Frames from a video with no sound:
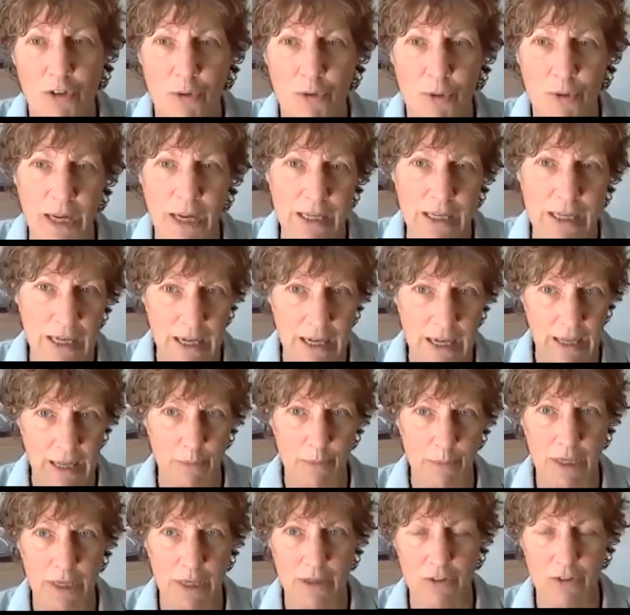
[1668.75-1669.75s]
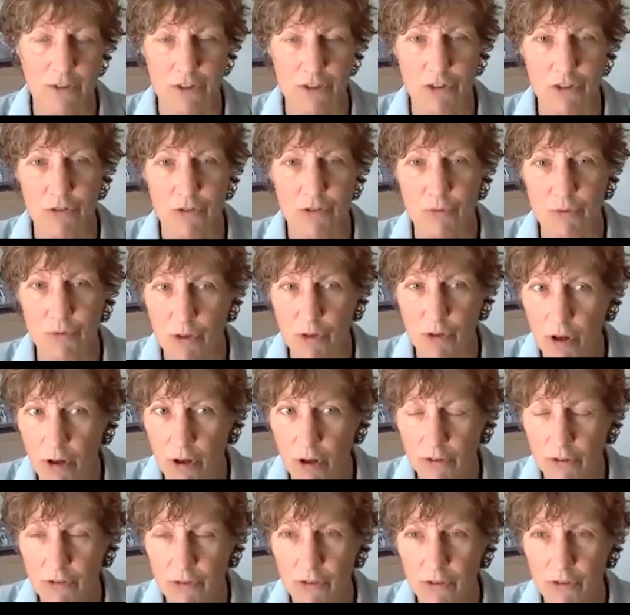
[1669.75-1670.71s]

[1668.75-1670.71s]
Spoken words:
and claiming additional costs,